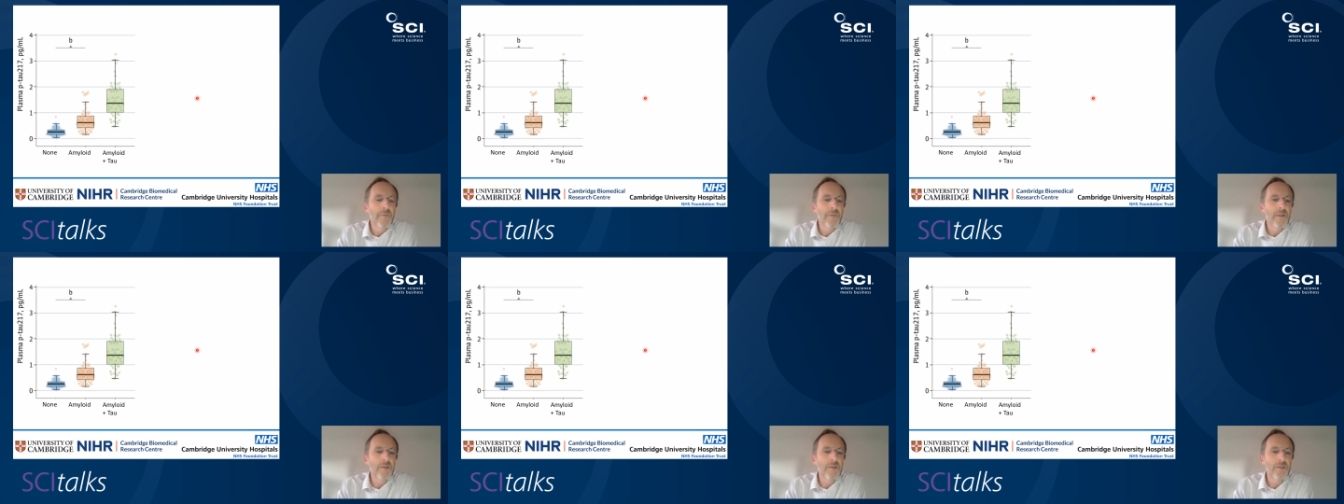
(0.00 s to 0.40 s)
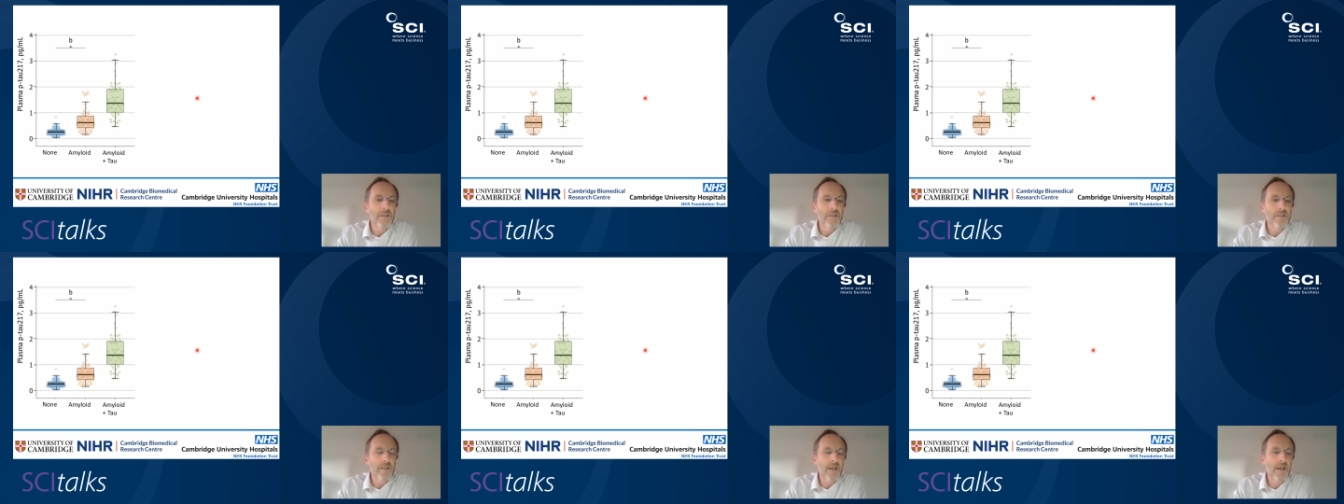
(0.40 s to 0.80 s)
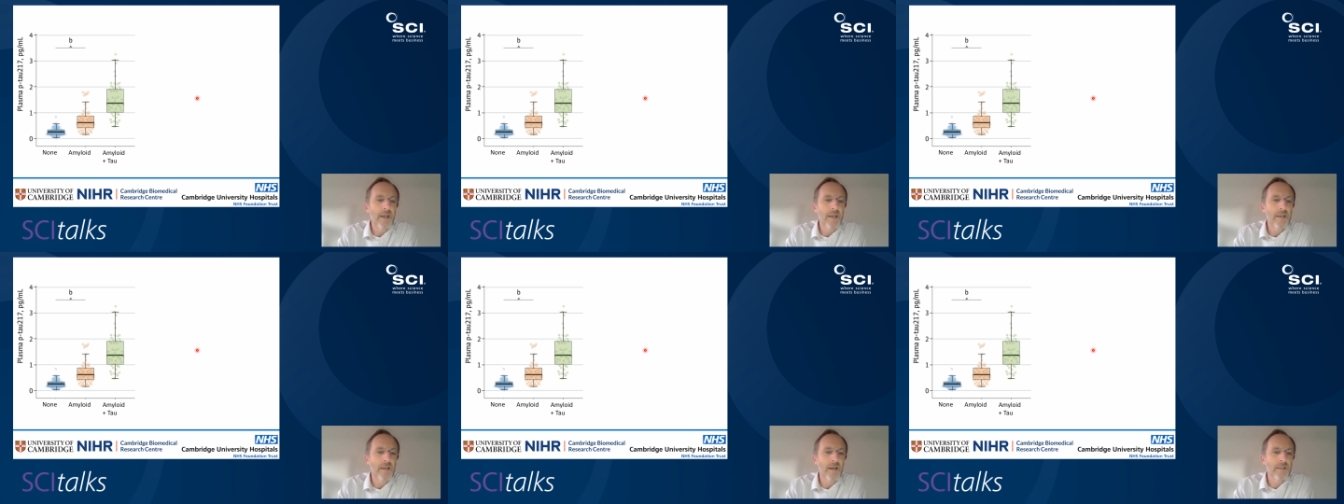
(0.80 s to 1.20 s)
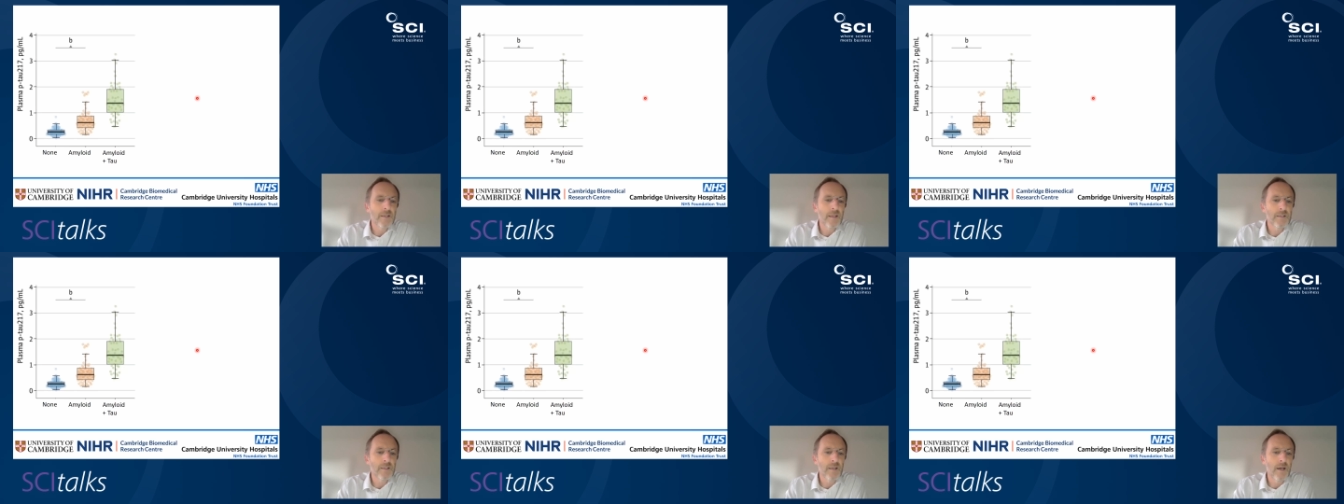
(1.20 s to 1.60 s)
This is a
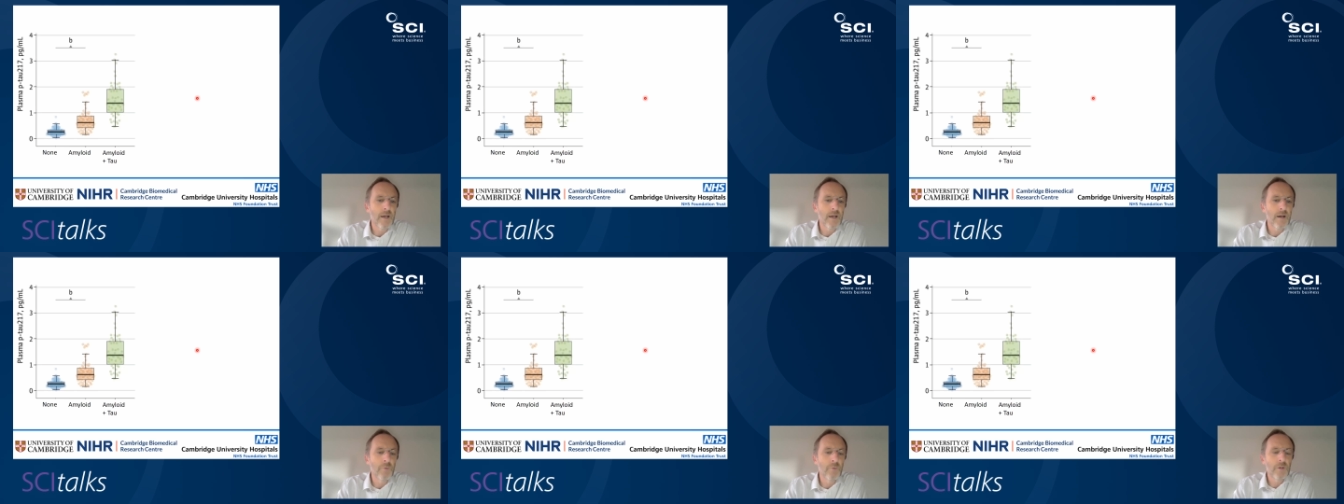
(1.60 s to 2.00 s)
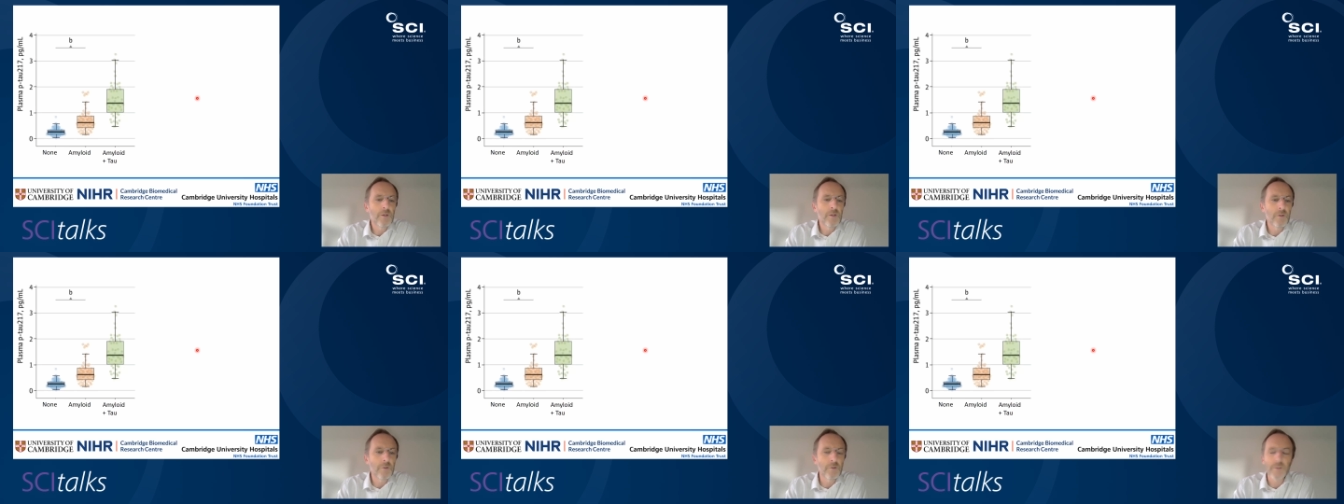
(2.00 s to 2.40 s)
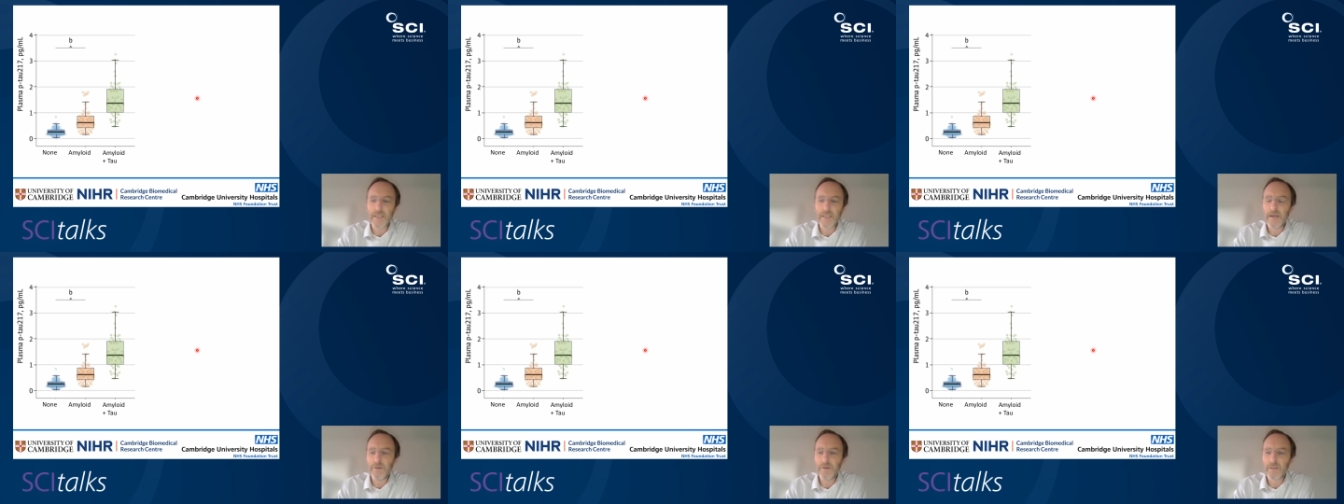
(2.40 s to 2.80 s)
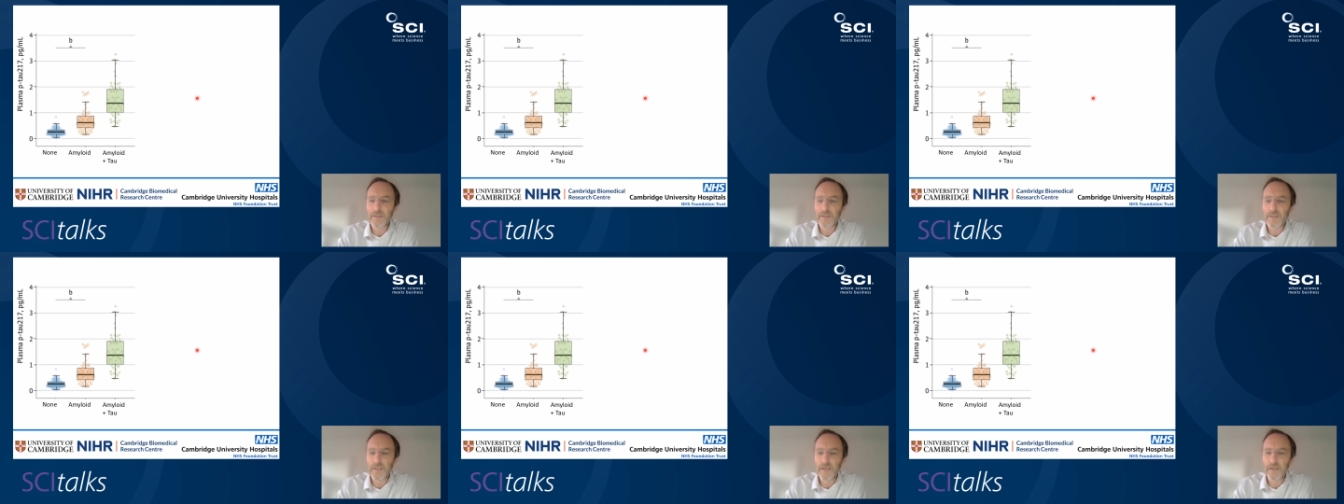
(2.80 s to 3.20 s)
molecule called tau
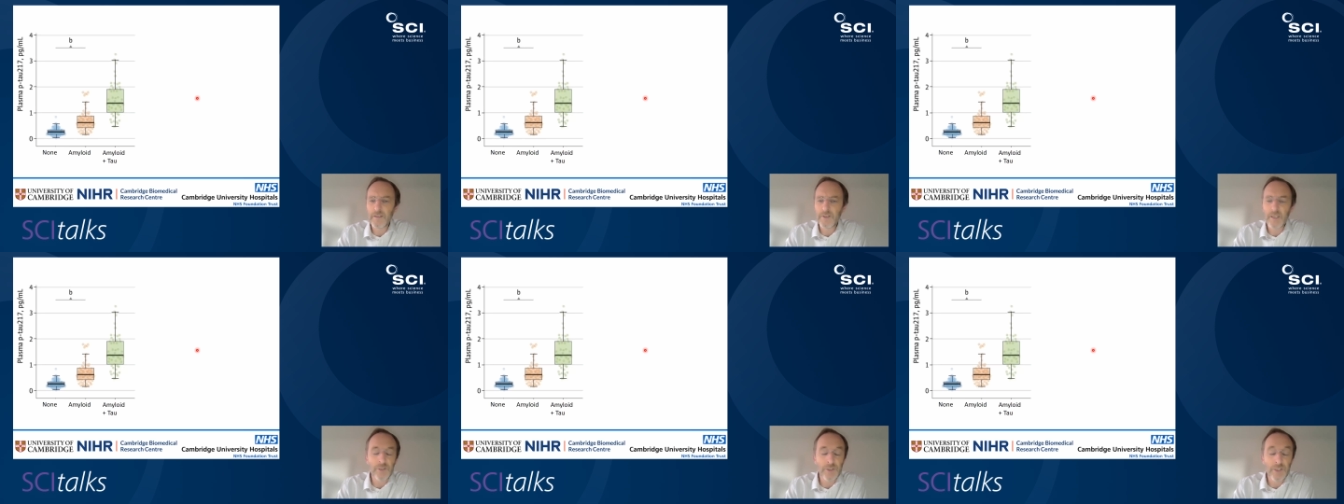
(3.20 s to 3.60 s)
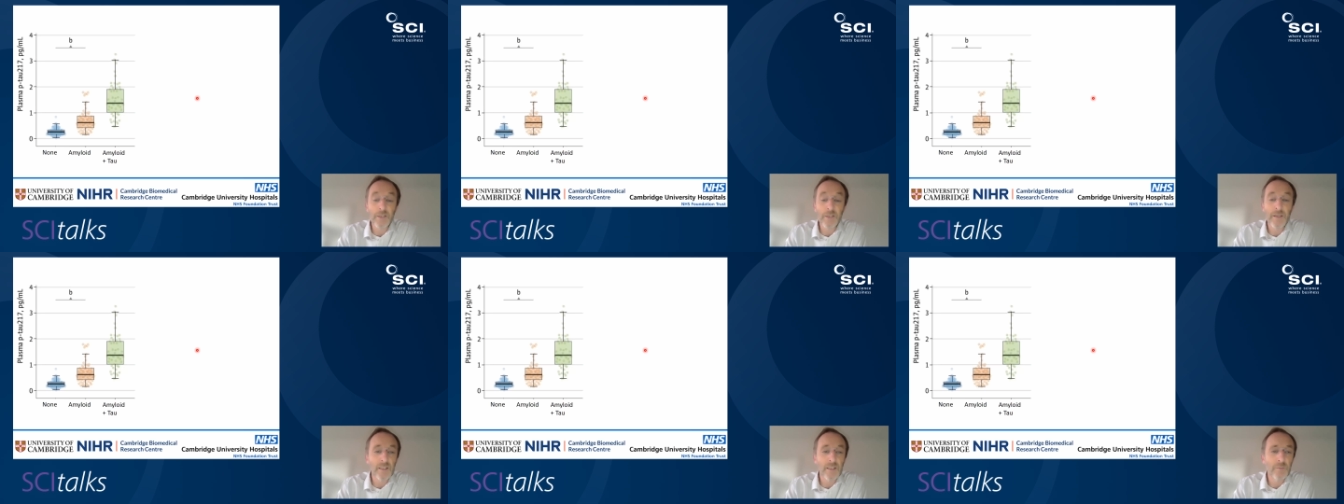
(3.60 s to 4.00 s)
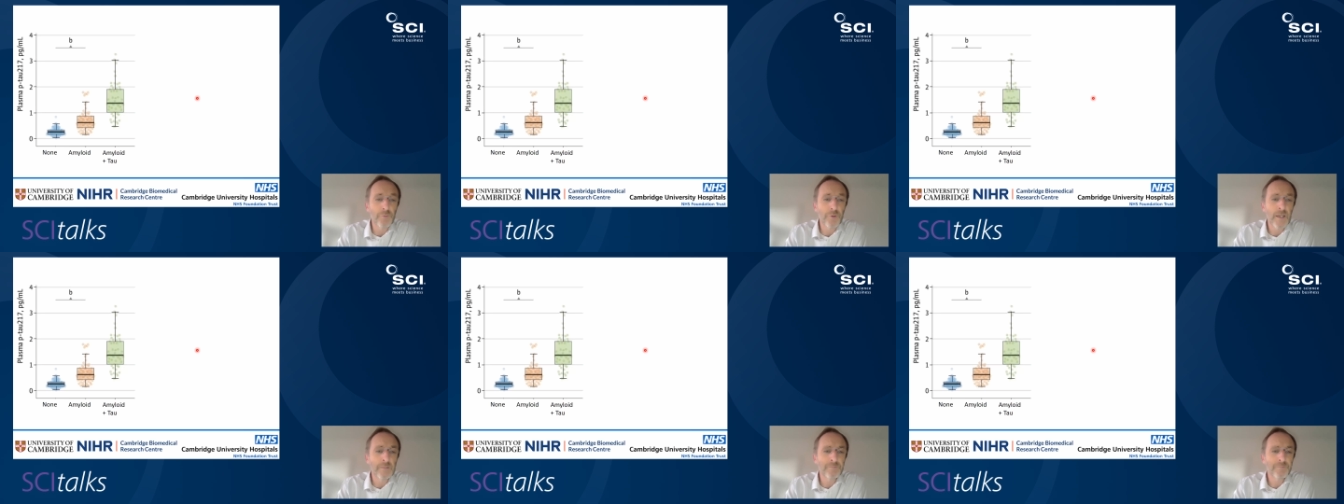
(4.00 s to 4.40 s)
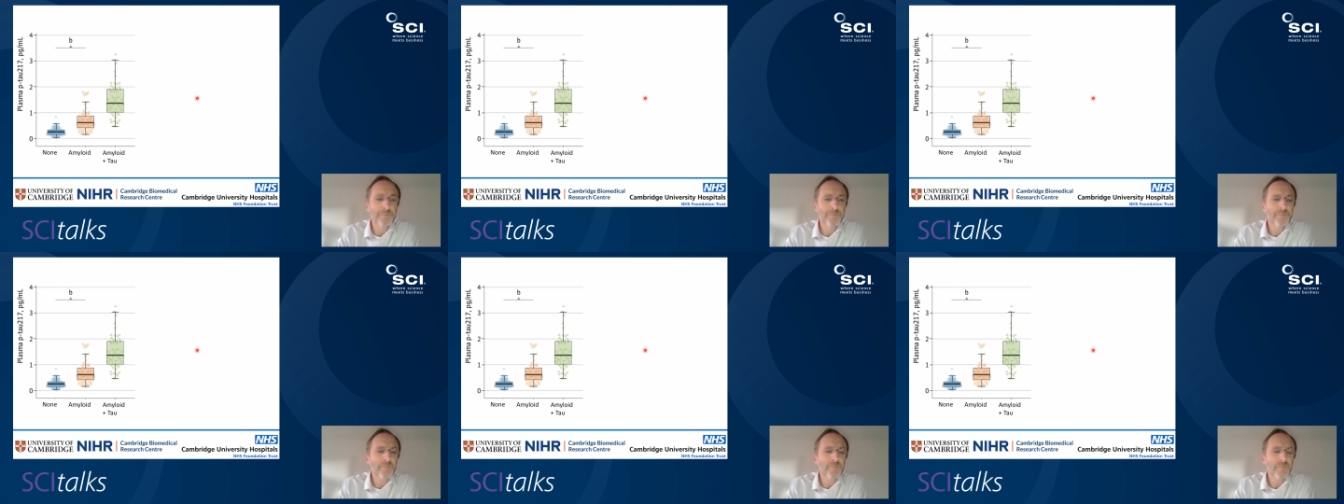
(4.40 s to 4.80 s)
that's generated in the brain,
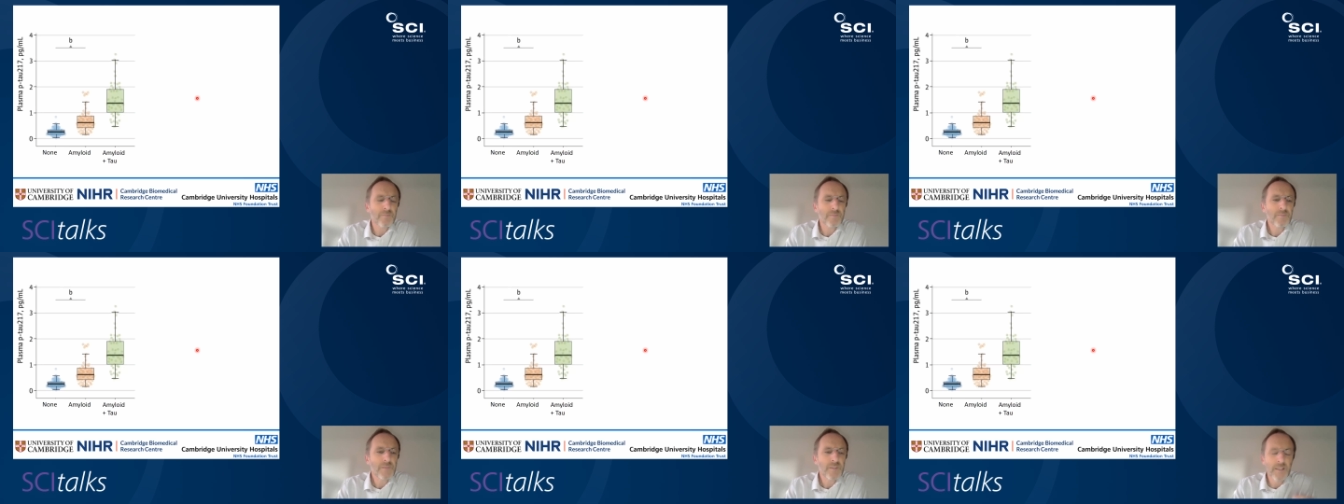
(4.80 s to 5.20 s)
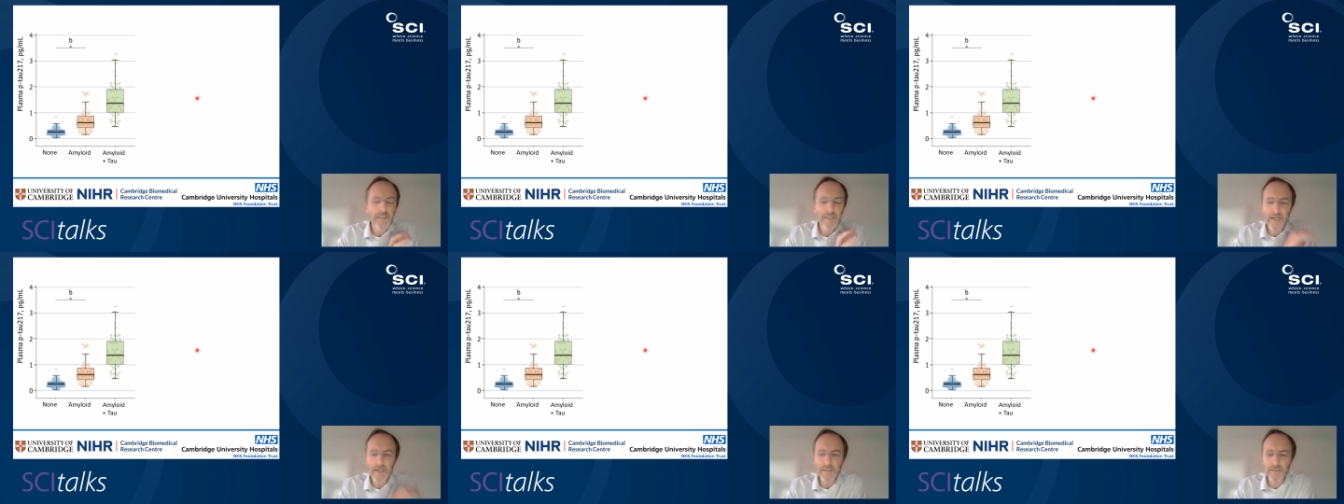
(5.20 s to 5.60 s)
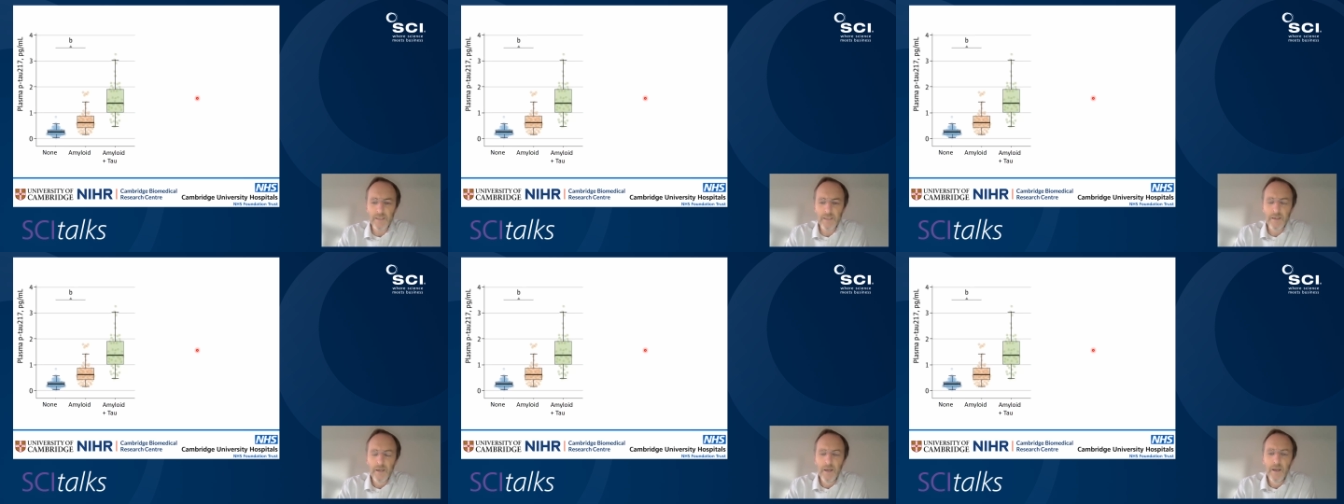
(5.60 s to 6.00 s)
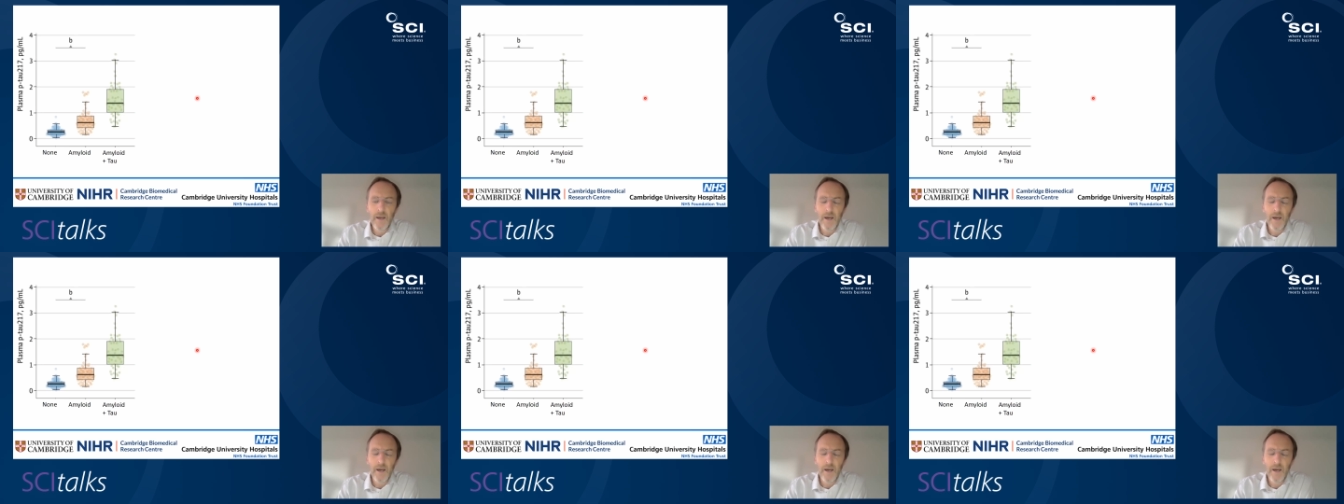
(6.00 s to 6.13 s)
and it has a